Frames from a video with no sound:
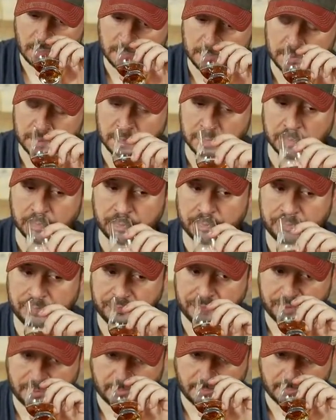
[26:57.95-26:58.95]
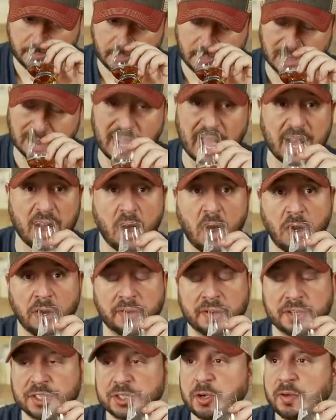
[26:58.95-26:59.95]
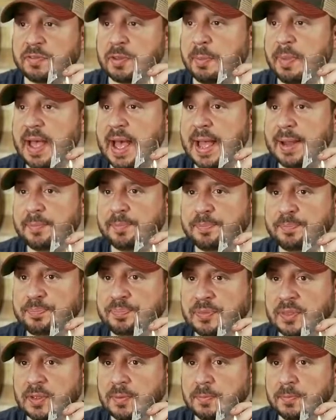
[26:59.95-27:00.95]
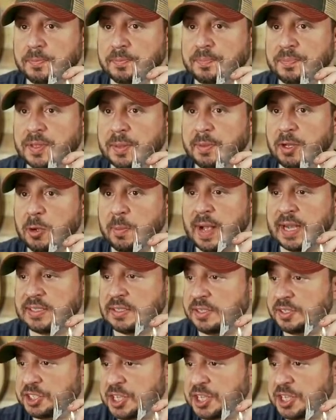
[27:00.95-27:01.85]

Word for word: Mm. A lot of orange off the bat. Let me go back to the